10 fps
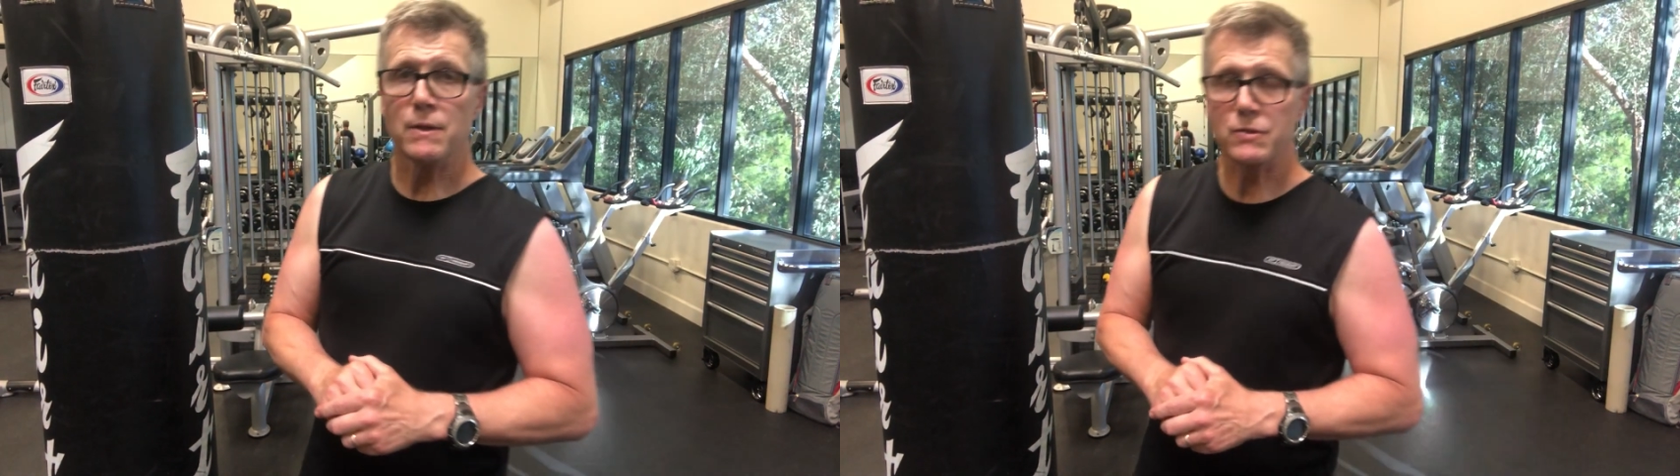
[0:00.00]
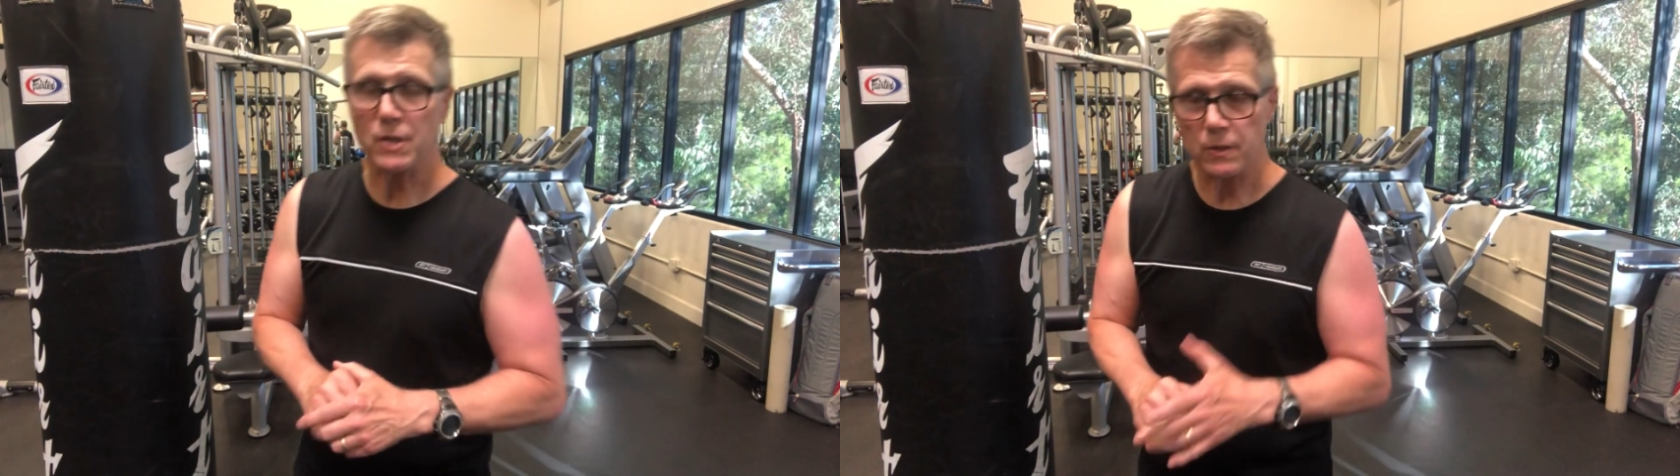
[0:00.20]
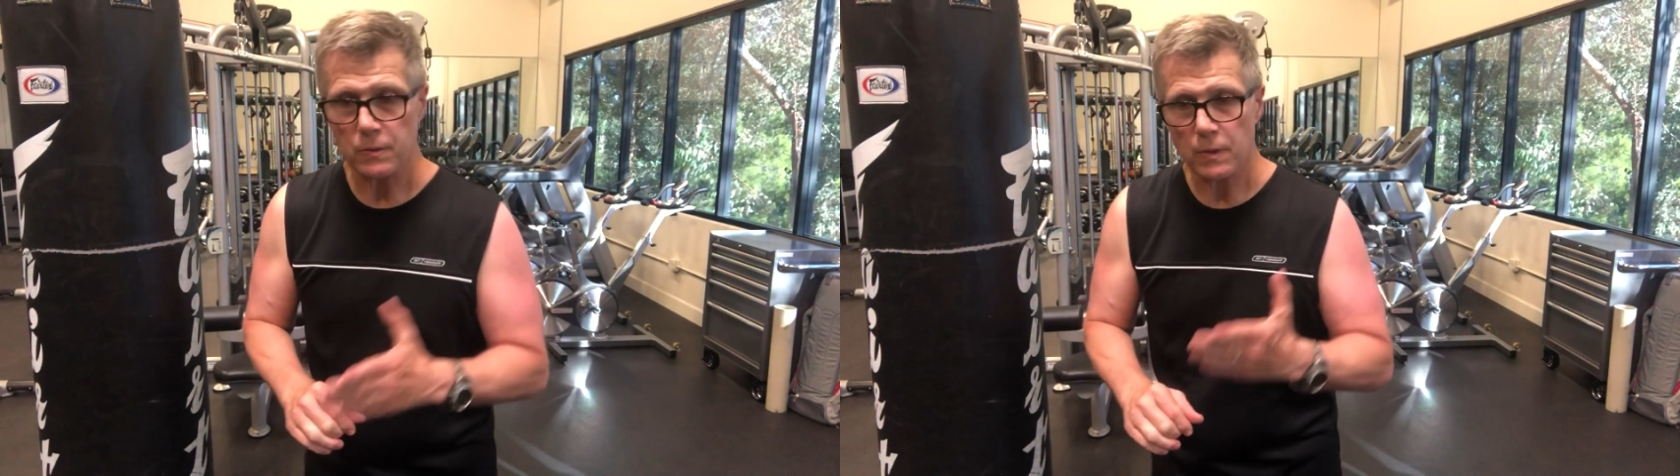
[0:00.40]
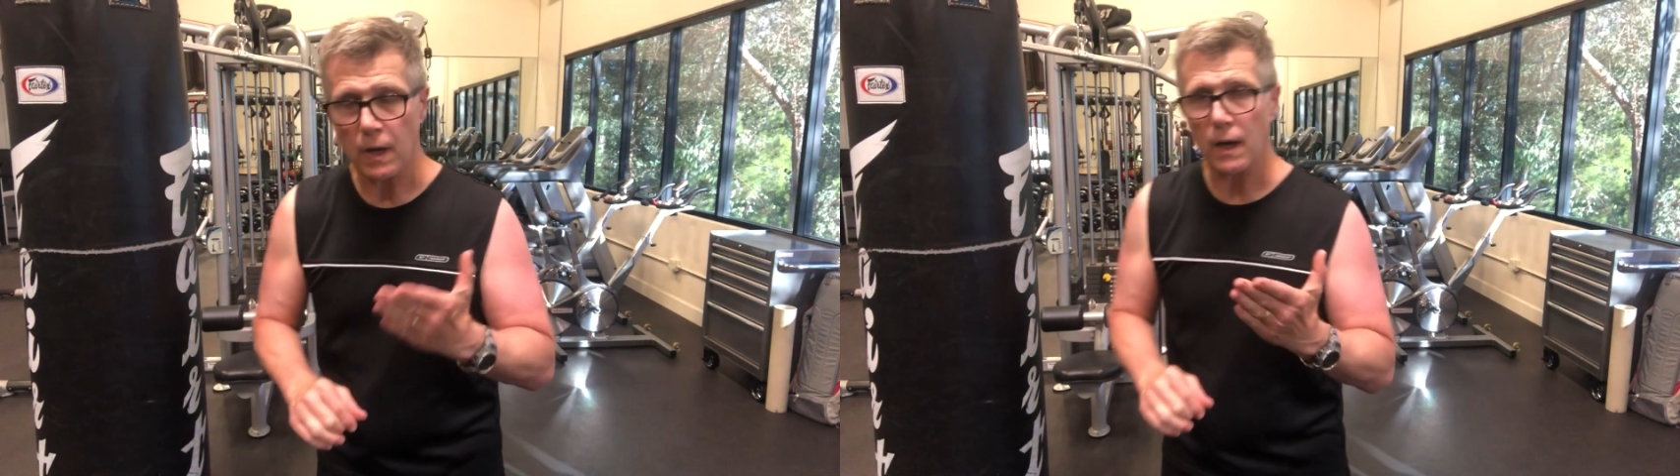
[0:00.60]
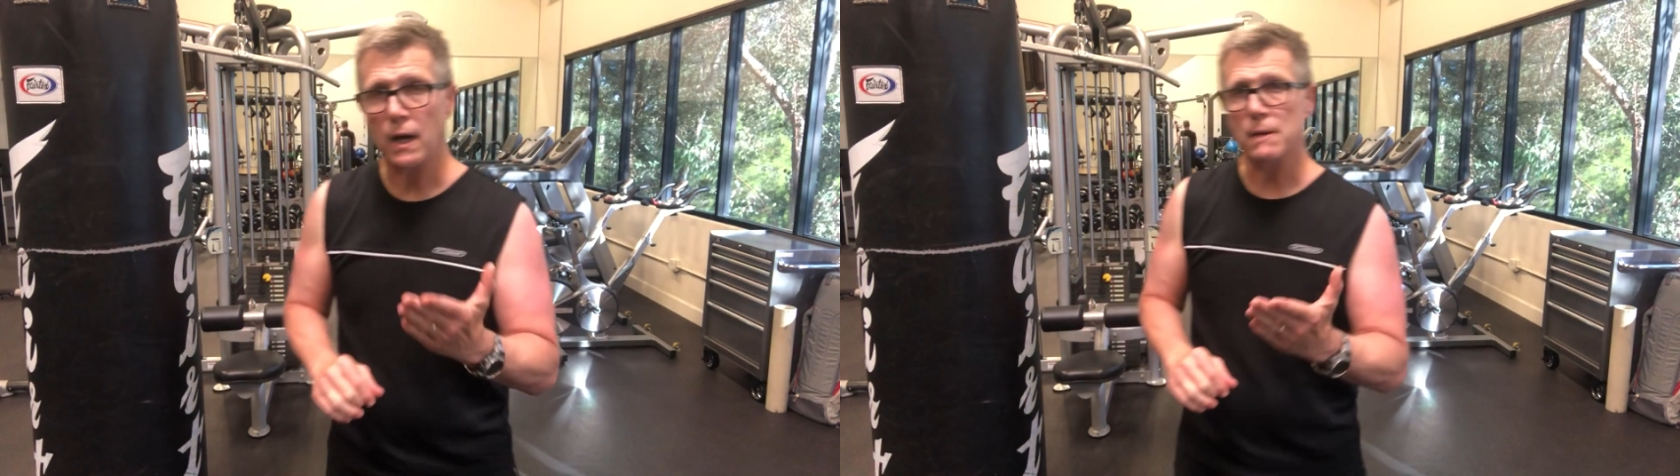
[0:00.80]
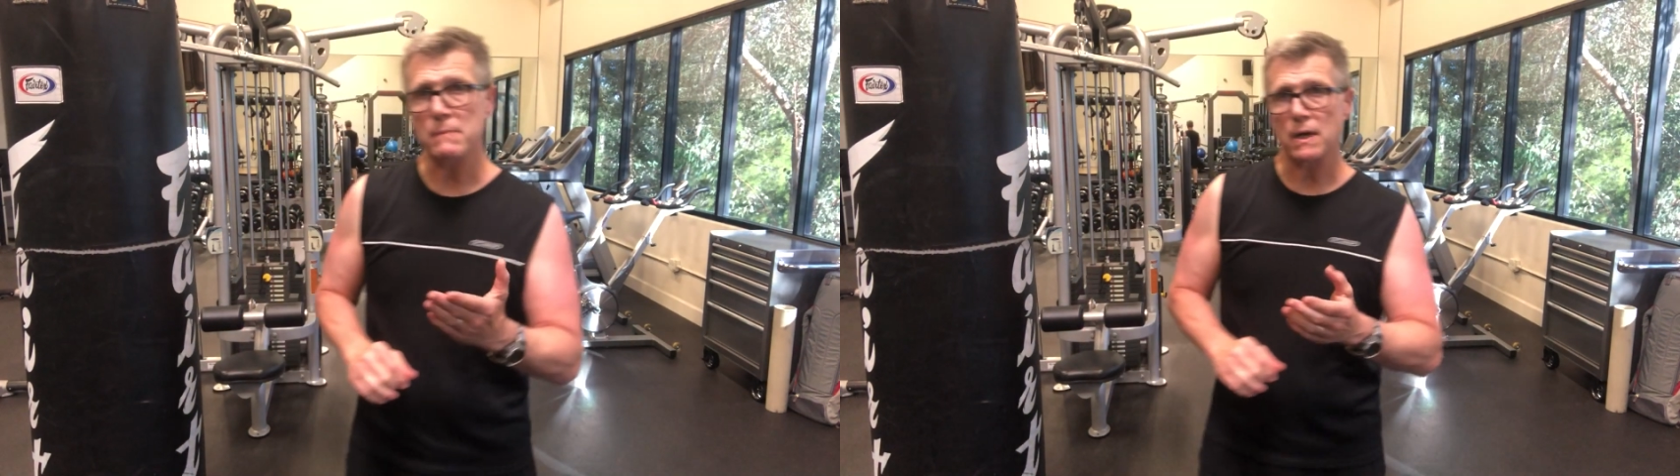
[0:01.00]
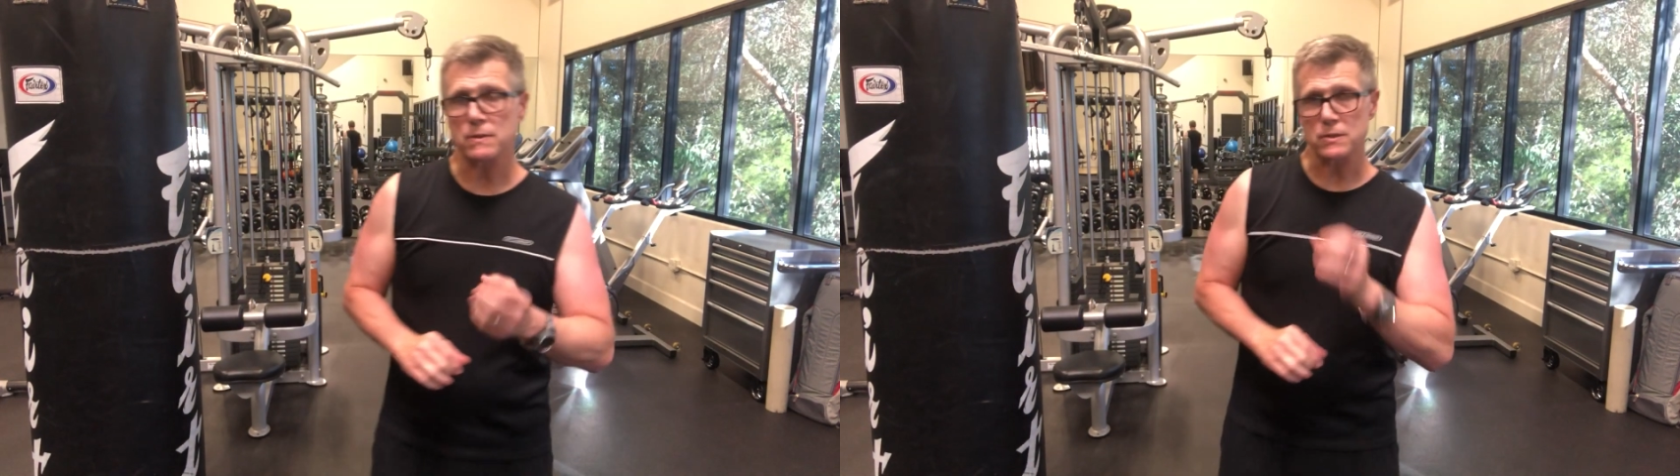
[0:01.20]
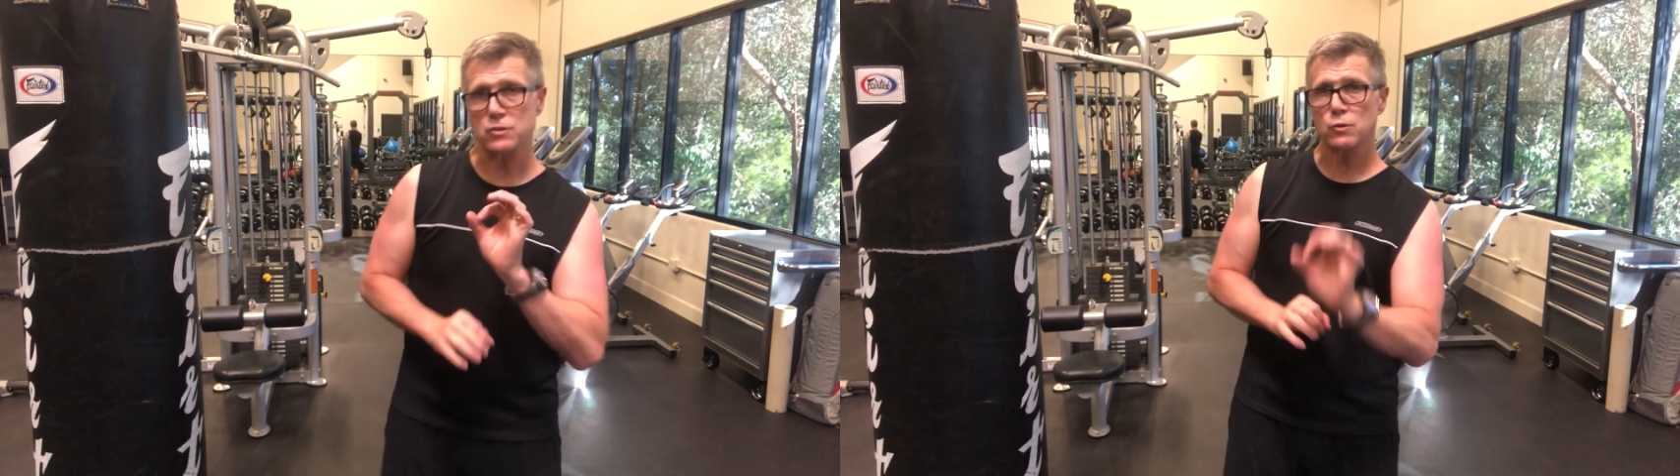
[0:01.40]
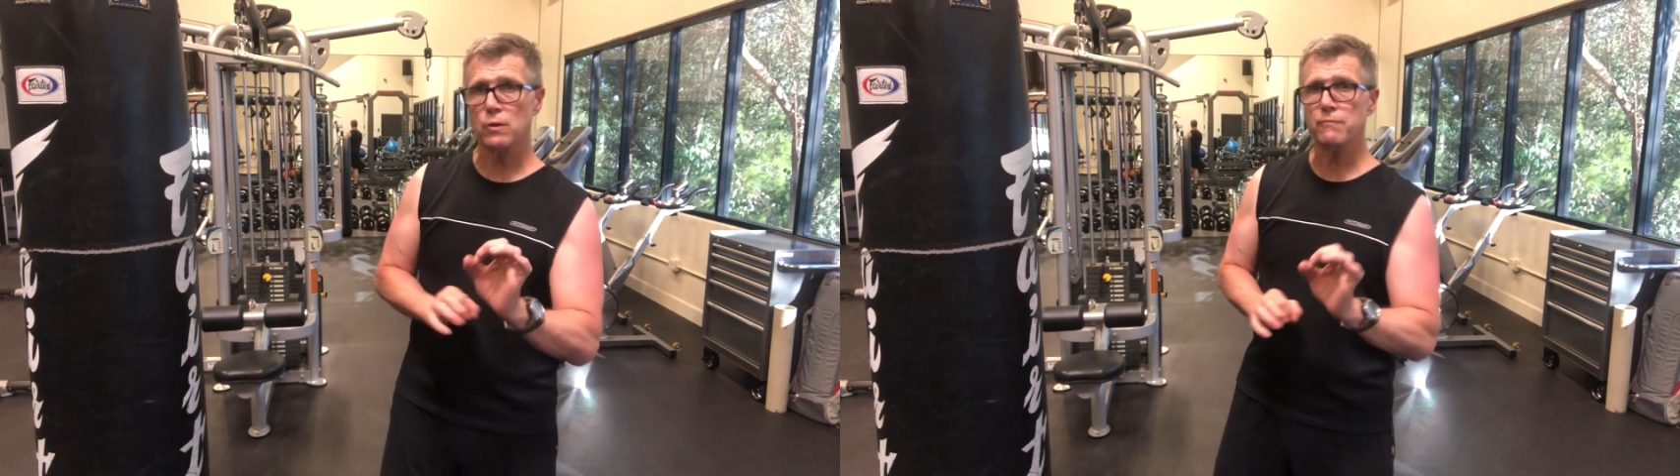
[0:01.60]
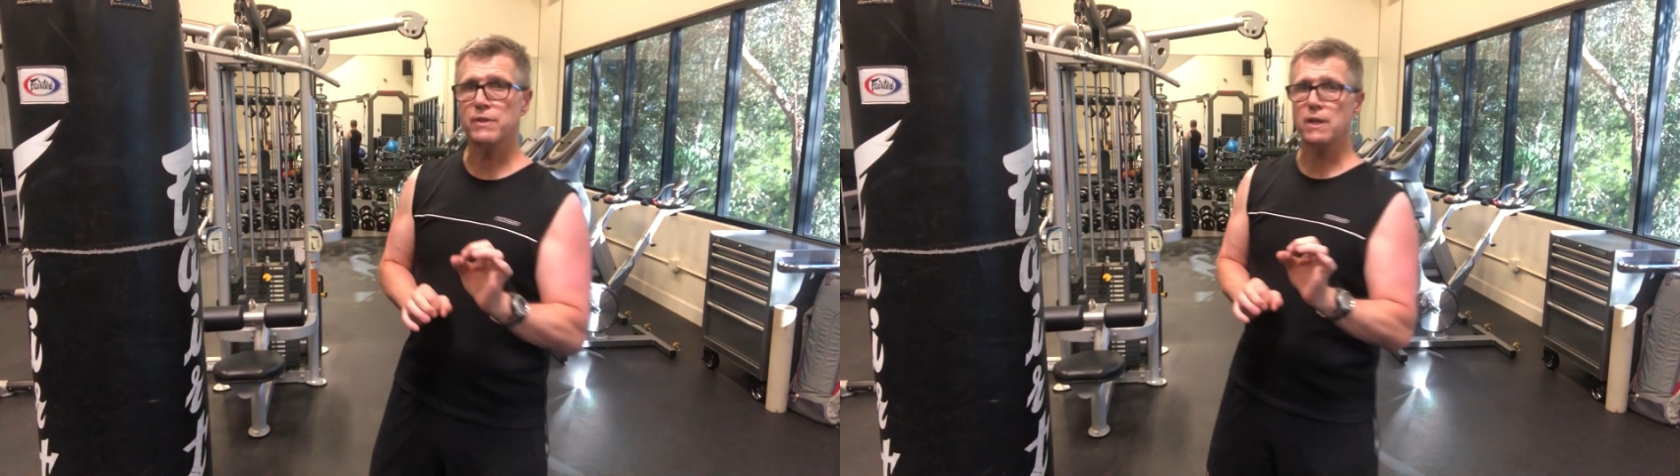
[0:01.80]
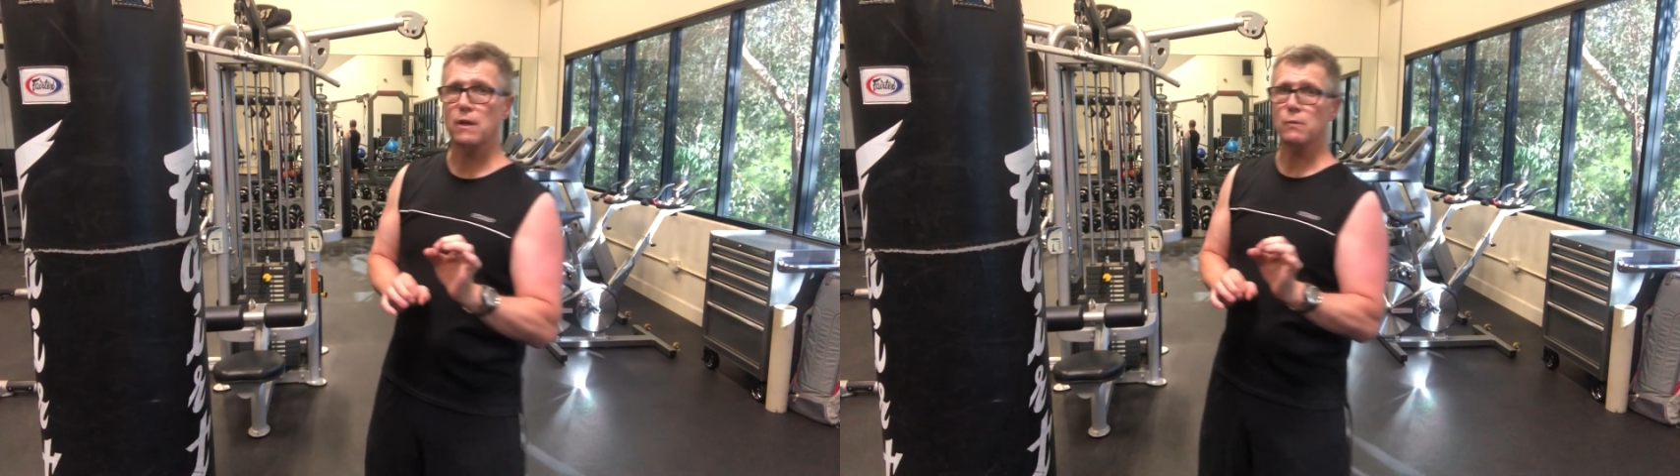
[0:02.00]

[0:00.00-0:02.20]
So on the short video,